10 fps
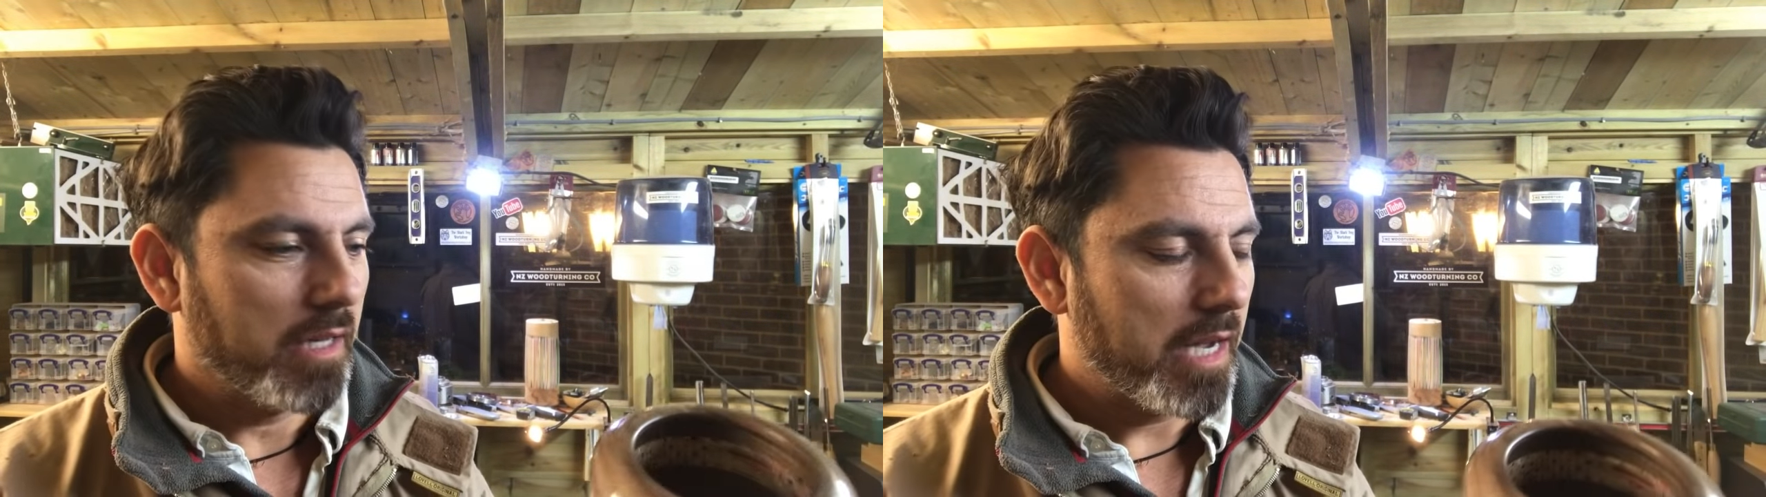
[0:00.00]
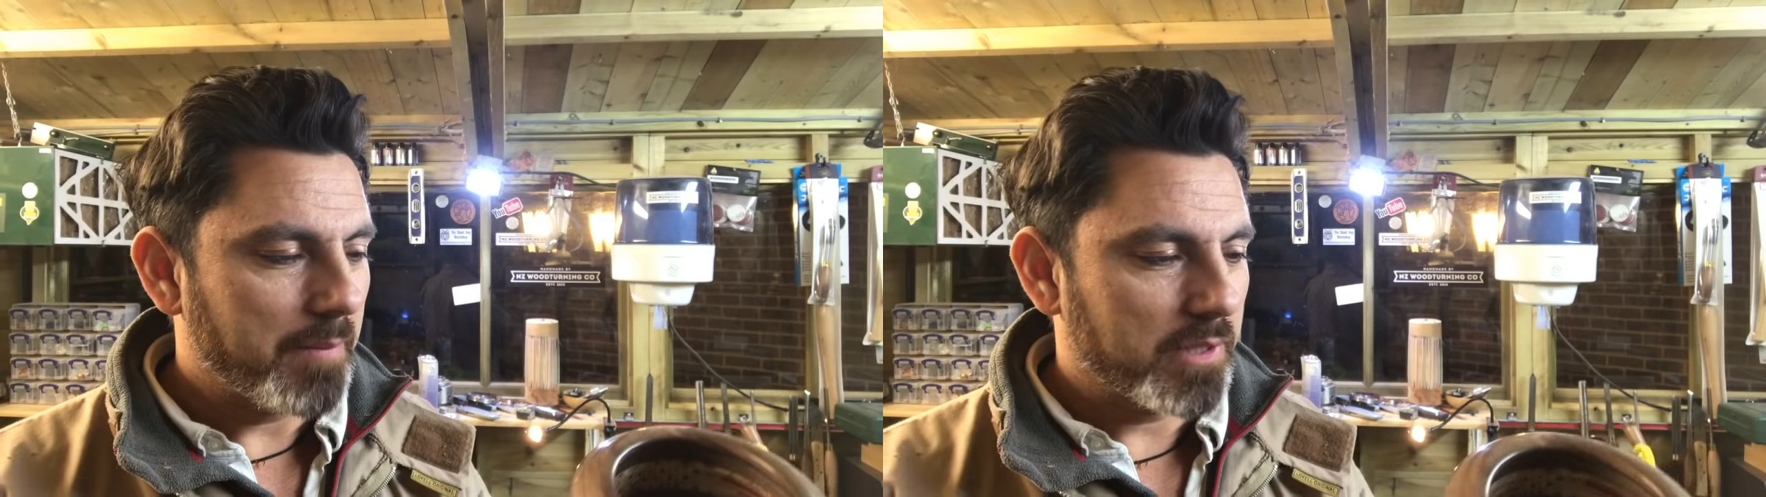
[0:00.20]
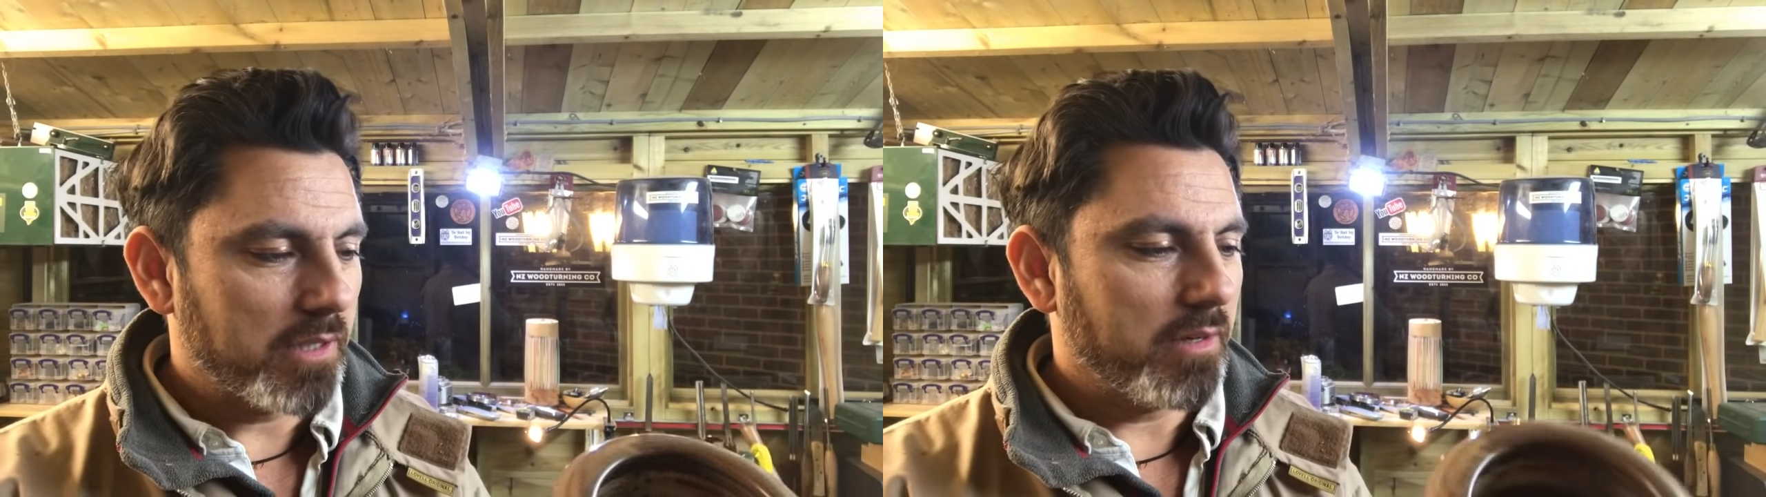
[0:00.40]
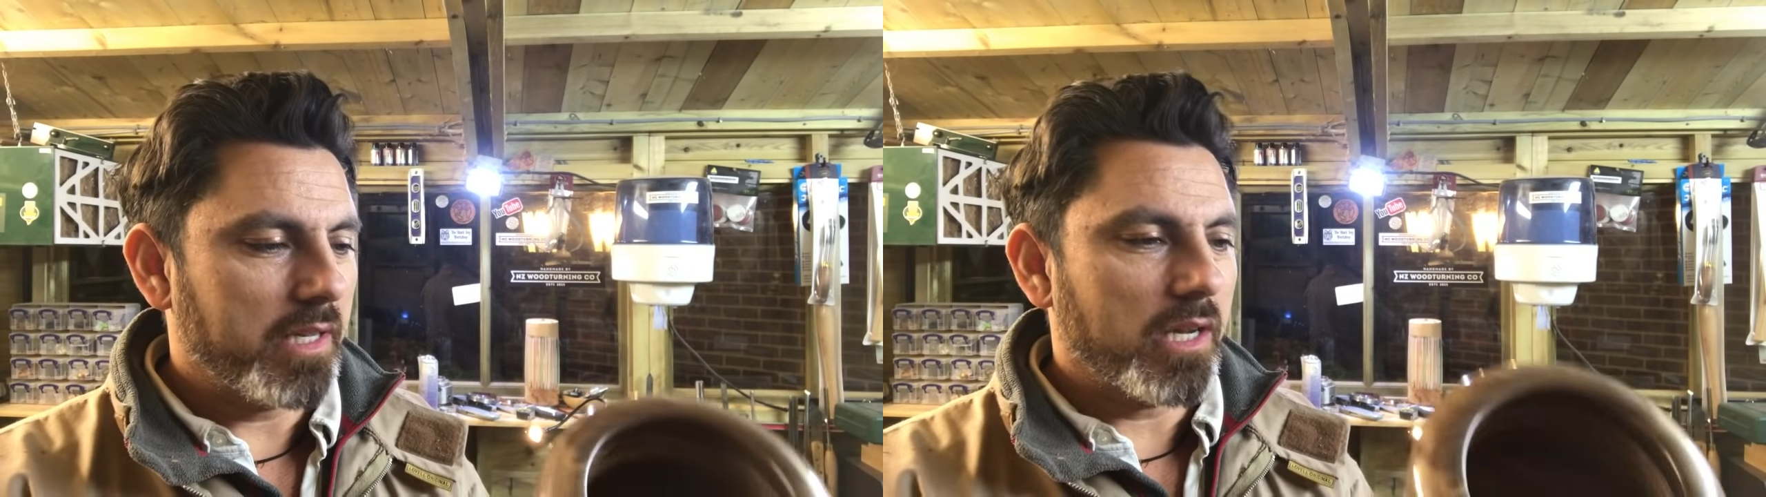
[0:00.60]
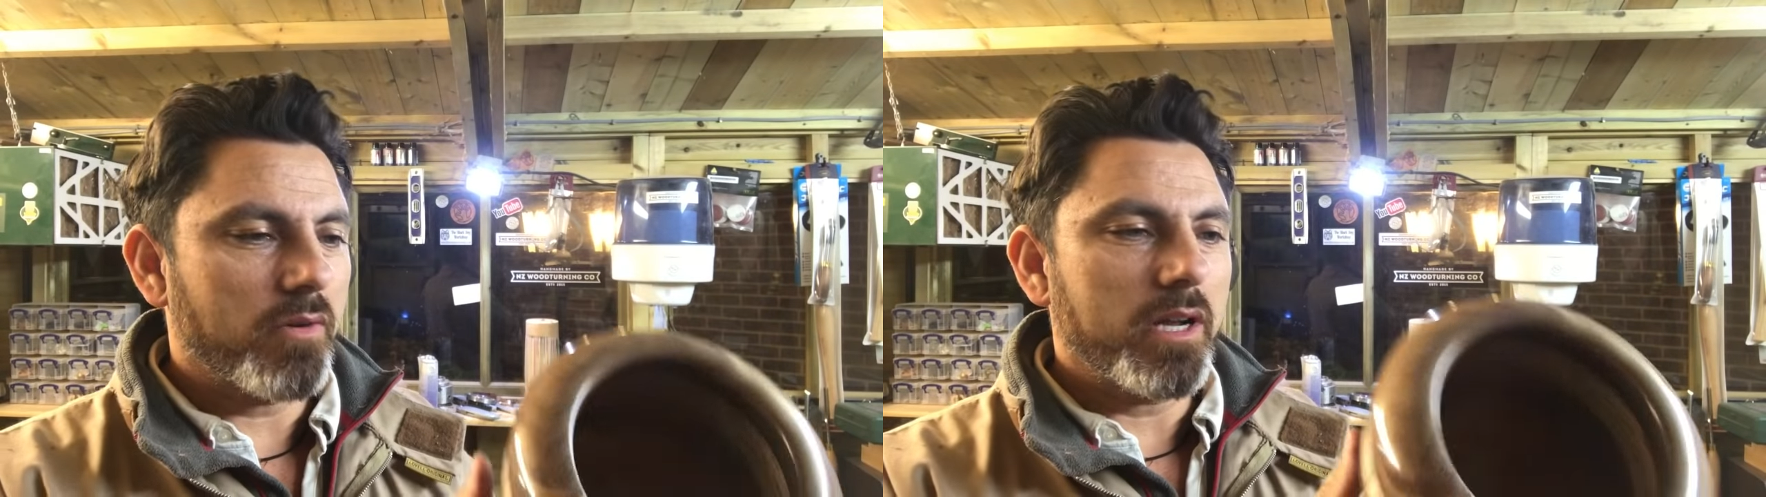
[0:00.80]

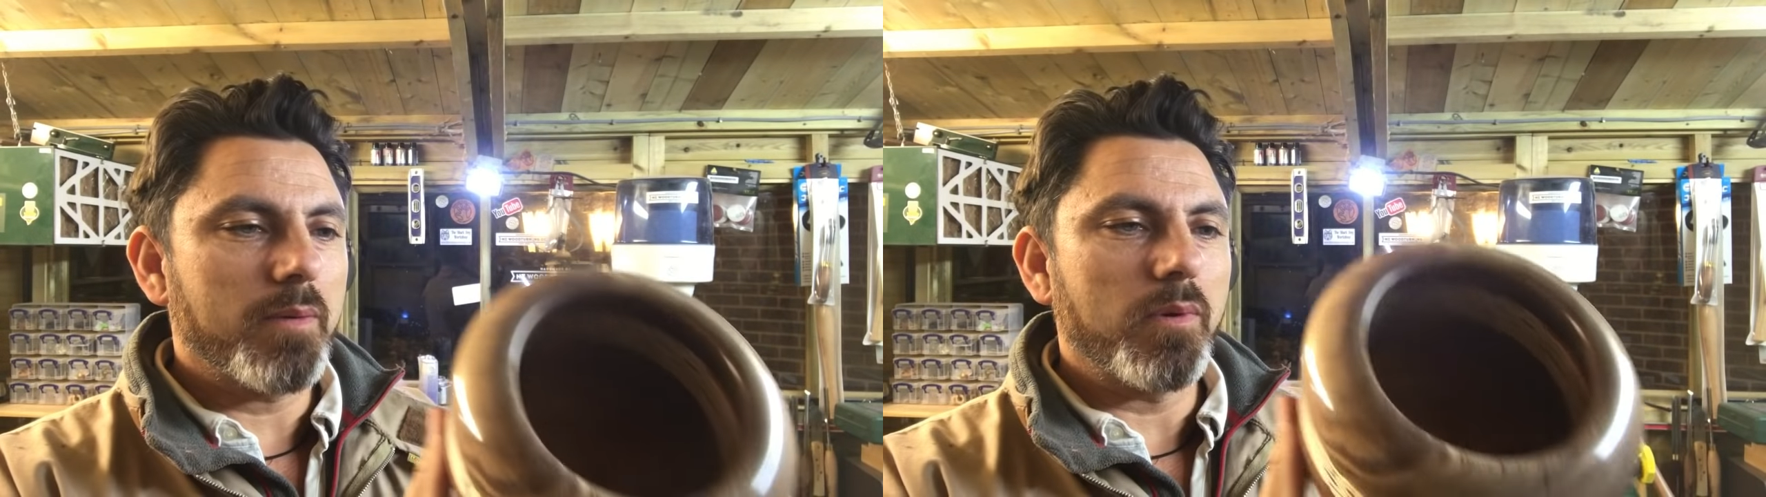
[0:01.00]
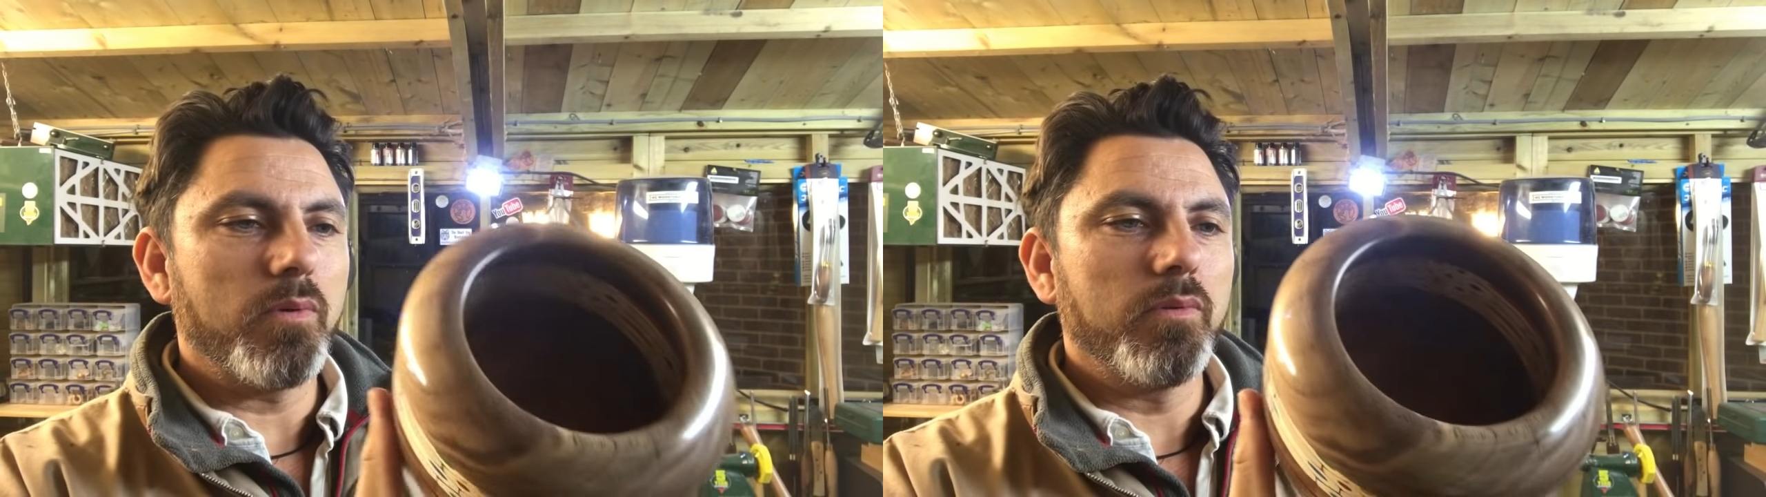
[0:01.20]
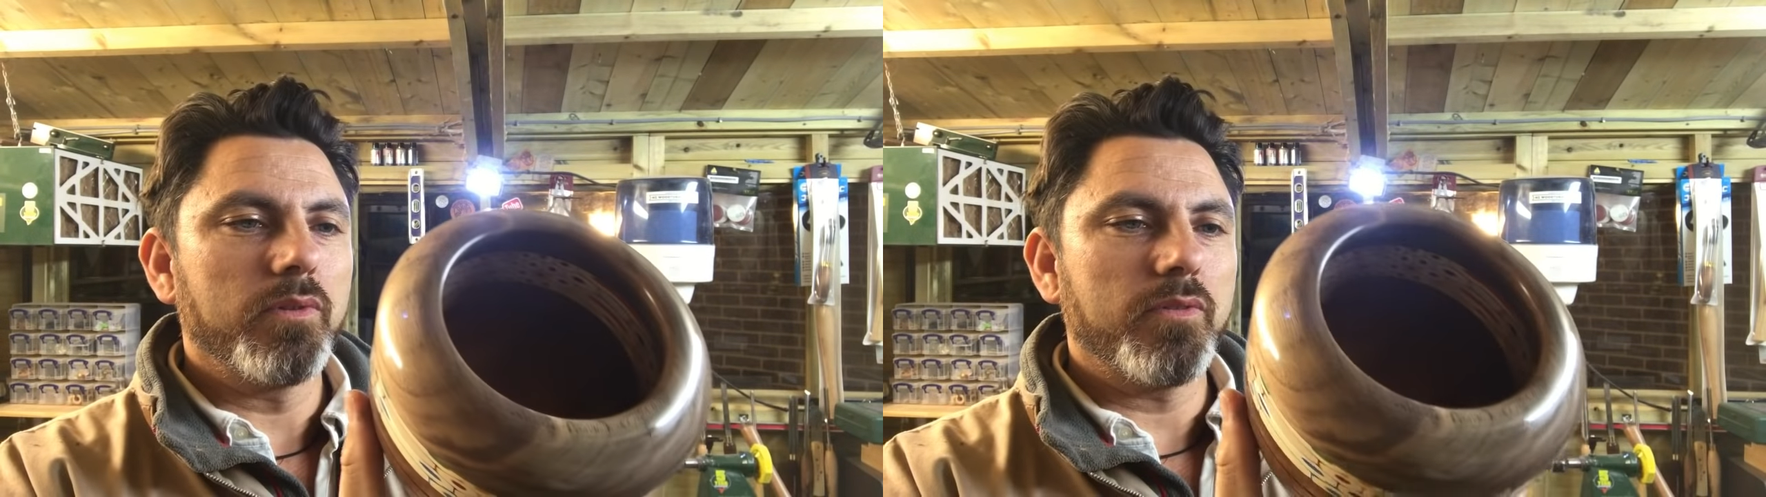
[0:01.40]
absolutely incredible,